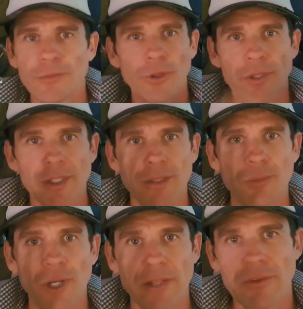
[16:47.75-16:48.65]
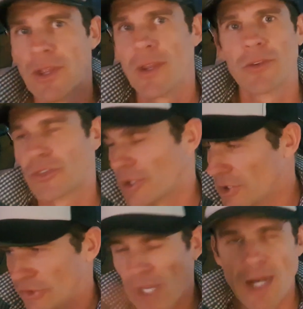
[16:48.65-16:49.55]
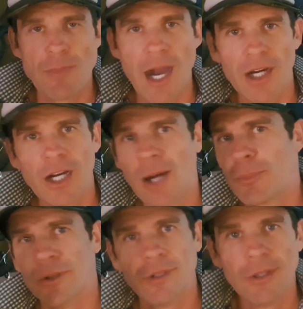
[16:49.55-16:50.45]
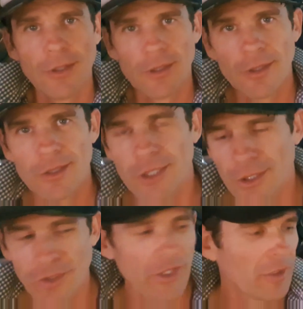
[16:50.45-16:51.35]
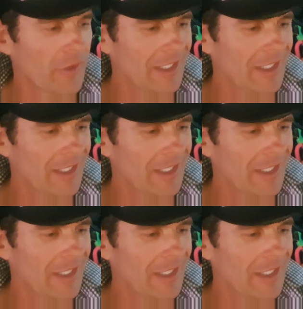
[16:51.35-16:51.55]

per, you know, whatever, and then there's insane markup and, you know, you think of the